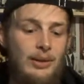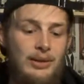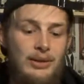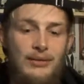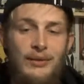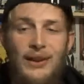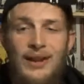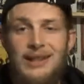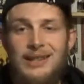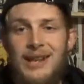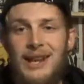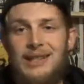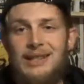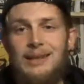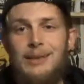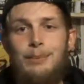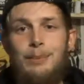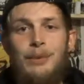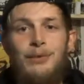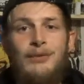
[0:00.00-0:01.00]
It was a
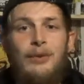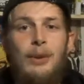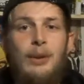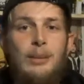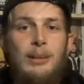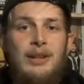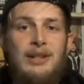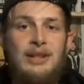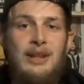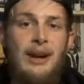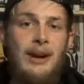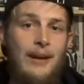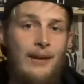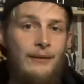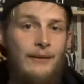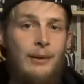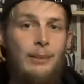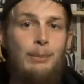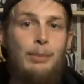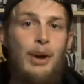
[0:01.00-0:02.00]
fantastic performance
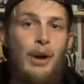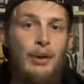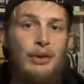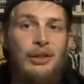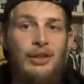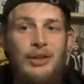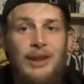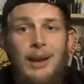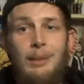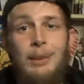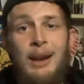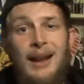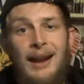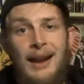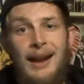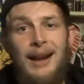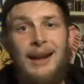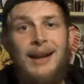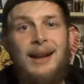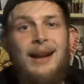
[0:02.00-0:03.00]
from both of them,
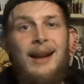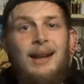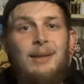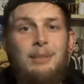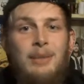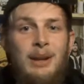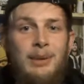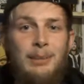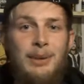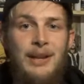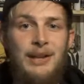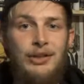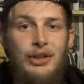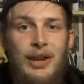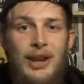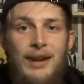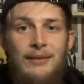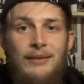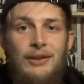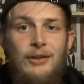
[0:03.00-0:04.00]
and I got to meet
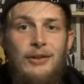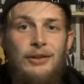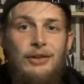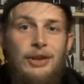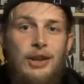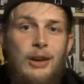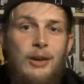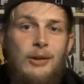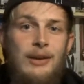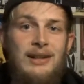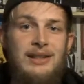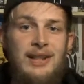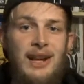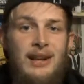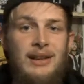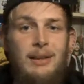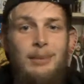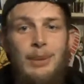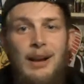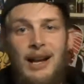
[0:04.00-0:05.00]
BG after the show, and he
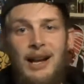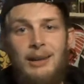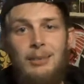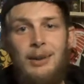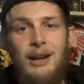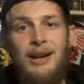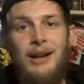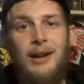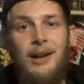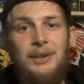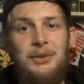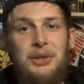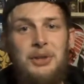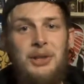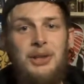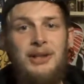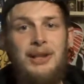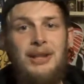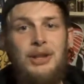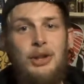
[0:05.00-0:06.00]
signed the back of my Concert
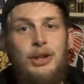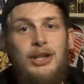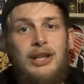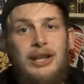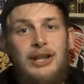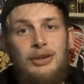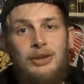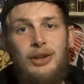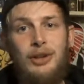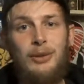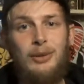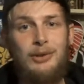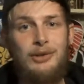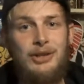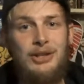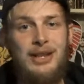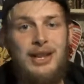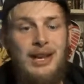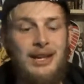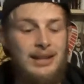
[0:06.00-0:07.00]
Addiction t-shirt, which
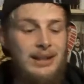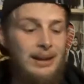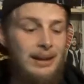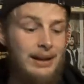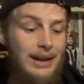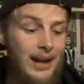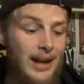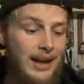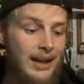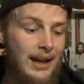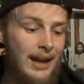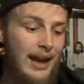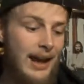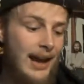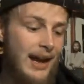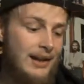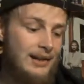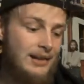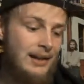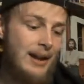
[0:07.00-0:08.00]
is
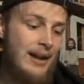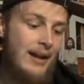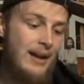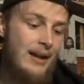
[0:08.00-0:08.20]
kick-ass.